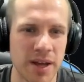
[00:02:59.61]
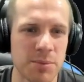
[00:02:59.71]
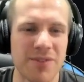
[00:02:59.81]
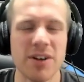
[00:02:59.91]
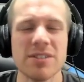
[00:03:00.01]

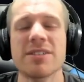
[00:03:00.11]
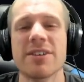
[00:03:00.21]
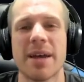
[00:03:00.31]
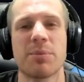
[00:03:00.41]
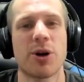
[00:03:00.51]
But first, let's
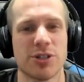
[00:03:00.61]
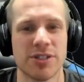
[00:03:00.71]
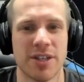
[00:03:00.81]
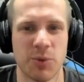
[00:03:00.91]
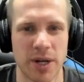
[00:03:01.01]
look at
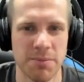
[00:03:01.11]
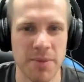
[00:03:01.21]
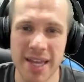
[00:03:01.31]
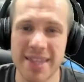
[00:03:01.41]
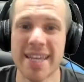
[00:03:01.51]
purchasing one.
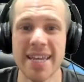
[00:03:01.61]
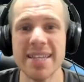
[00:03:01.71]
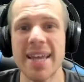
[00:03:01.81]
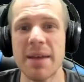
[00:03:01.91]
The in-game